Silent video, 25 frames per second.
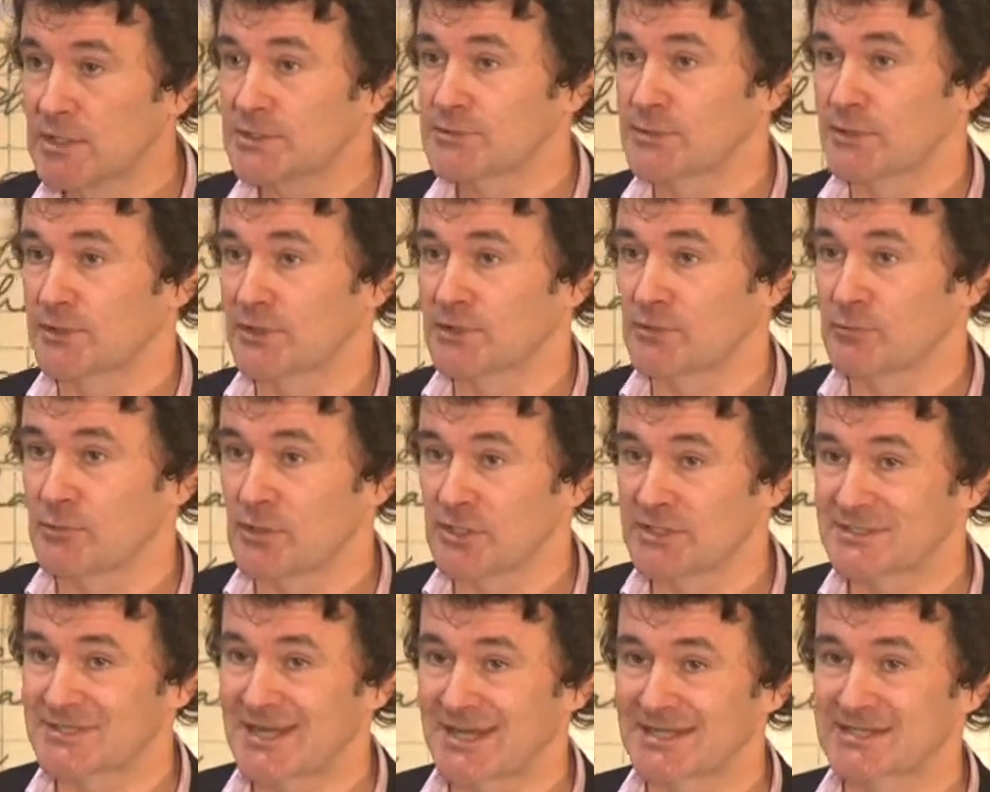So in other
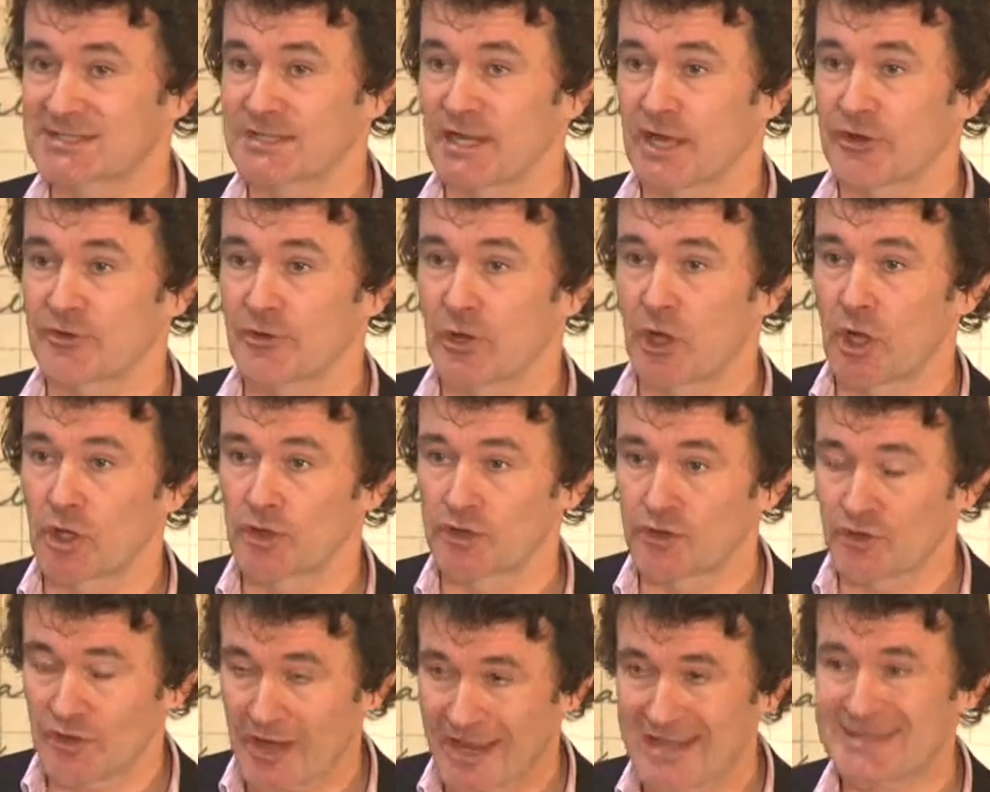words, let's not
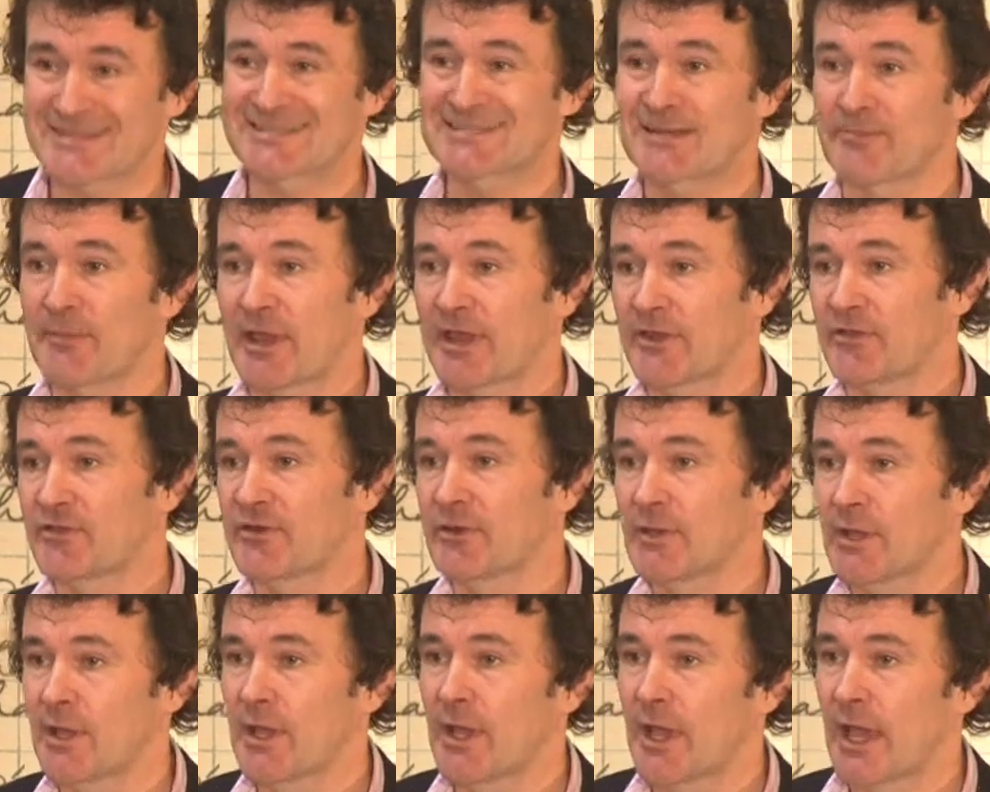underestimate
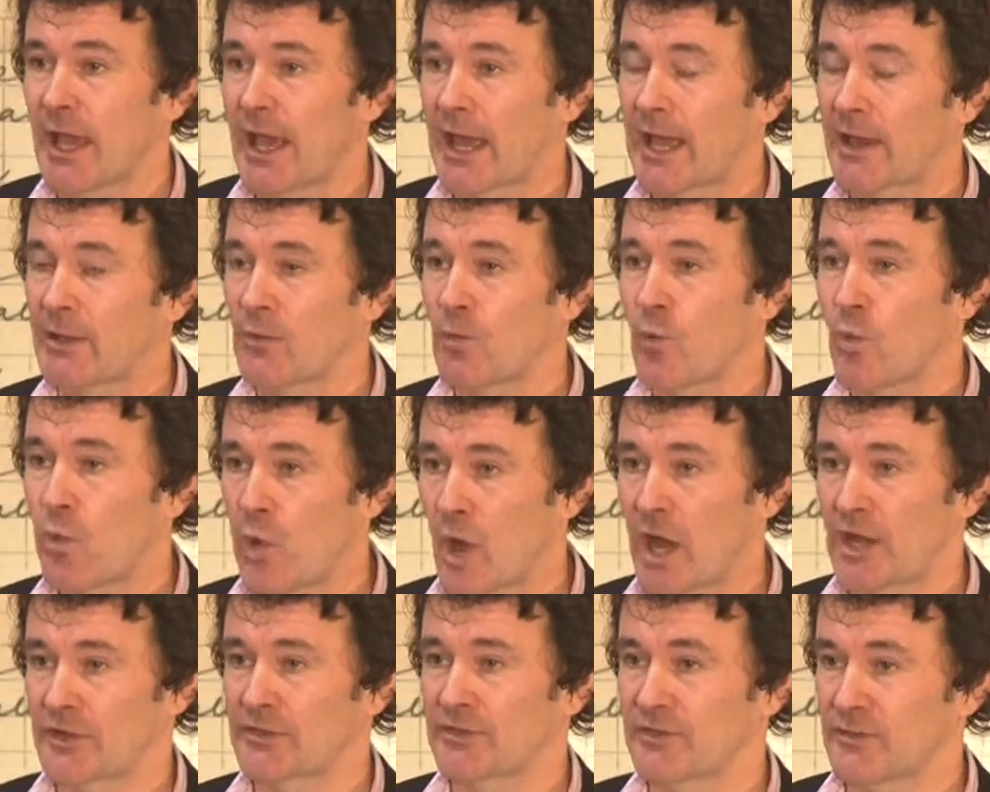
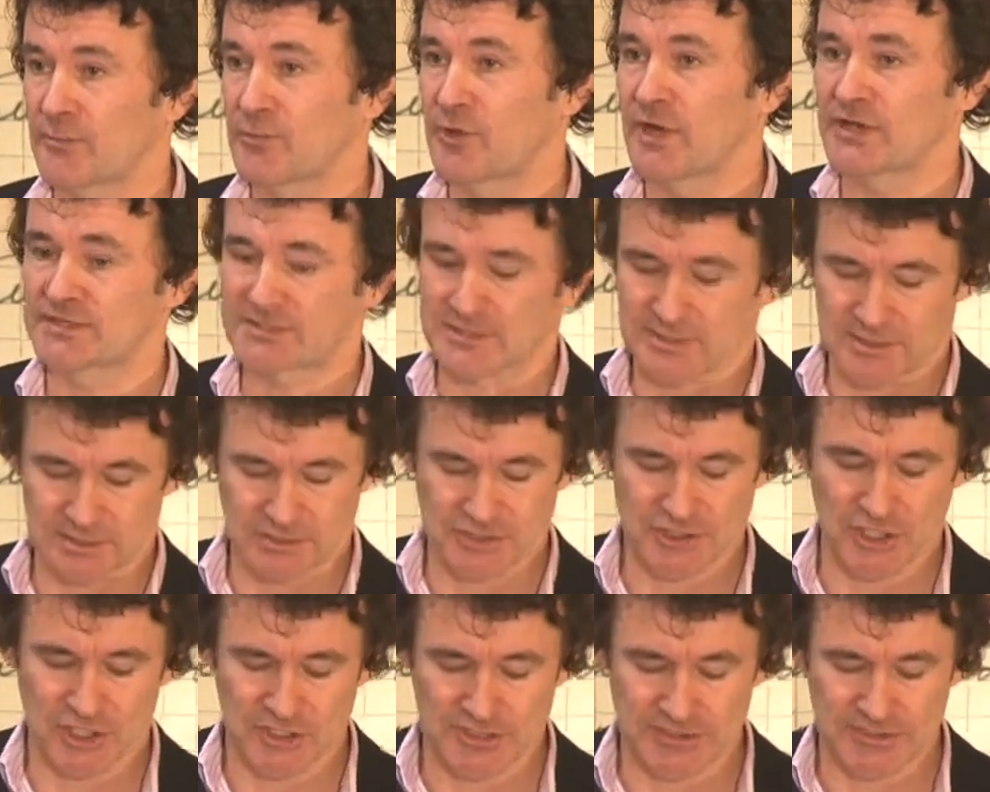what the
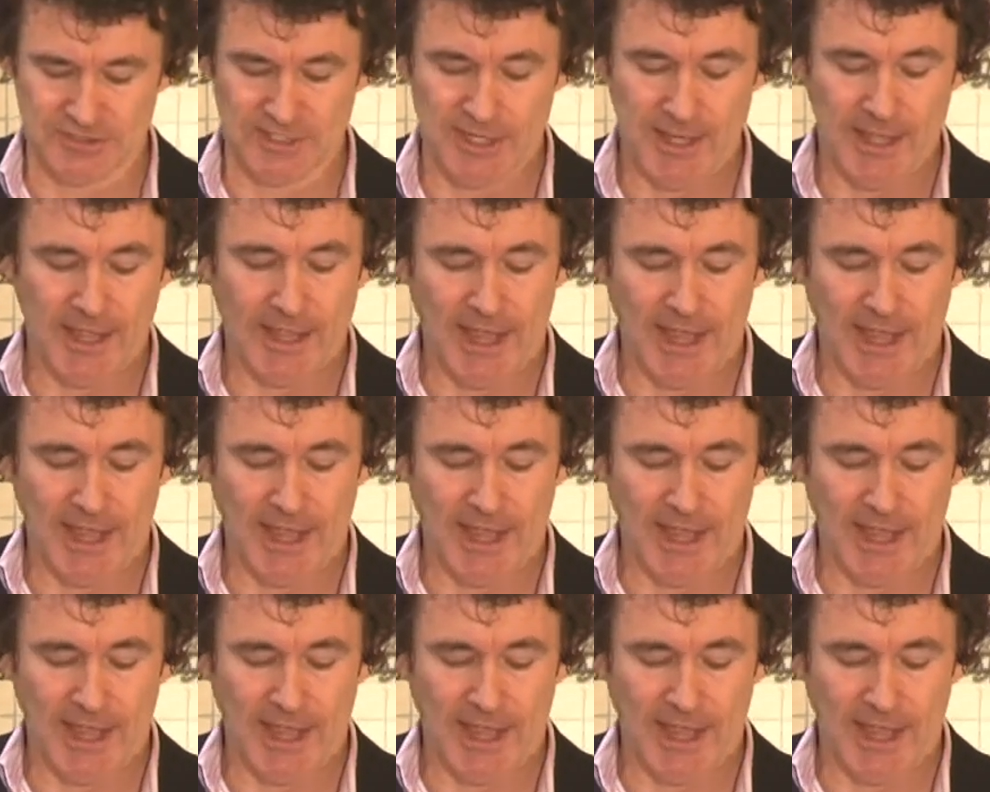president does.